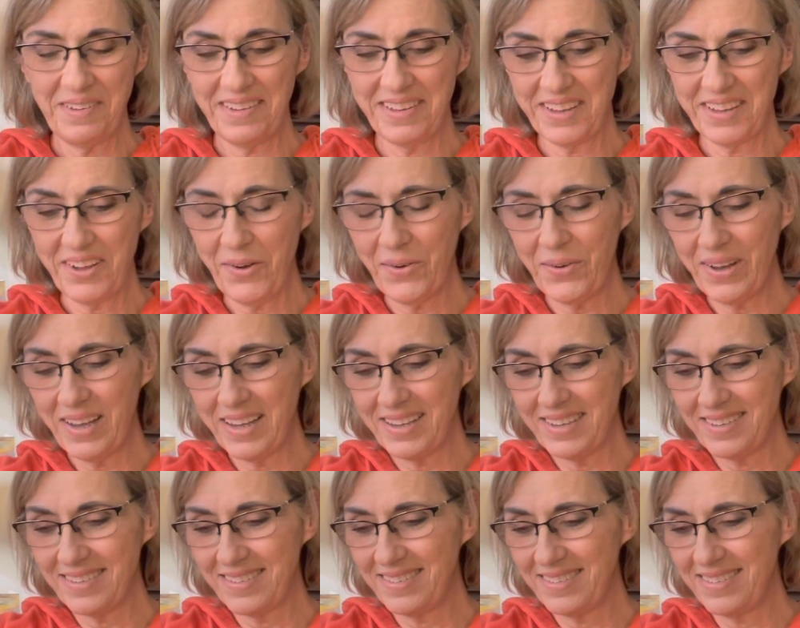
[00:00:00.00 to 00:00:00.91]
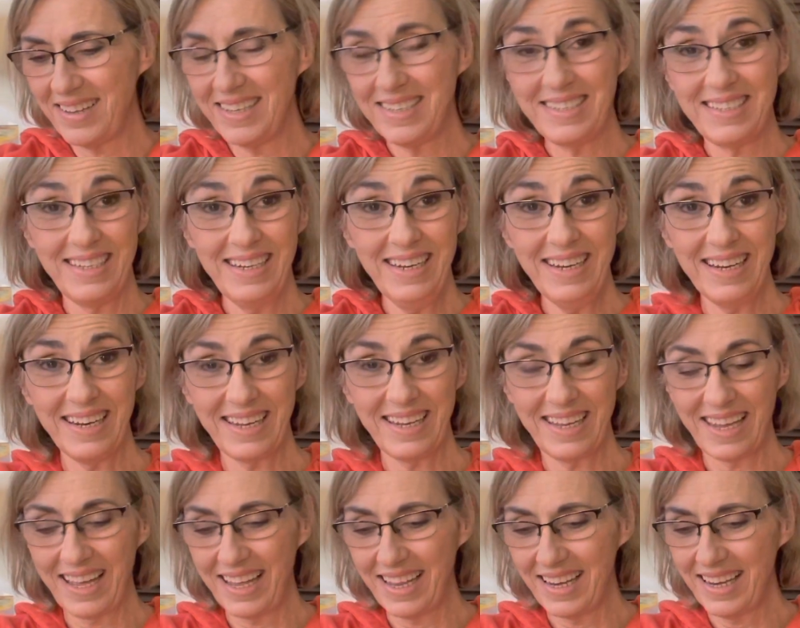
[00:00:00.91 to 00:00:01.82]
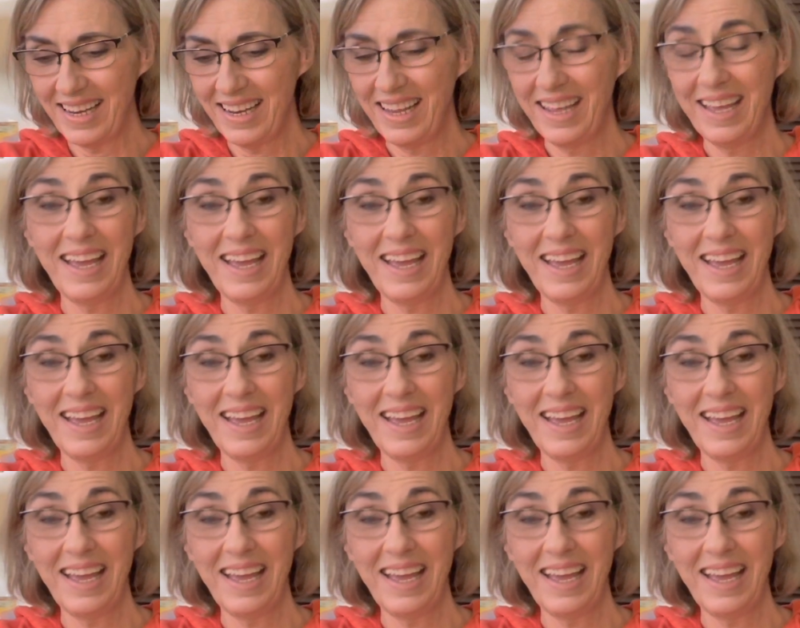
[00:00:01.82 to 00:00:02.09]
so I did it again.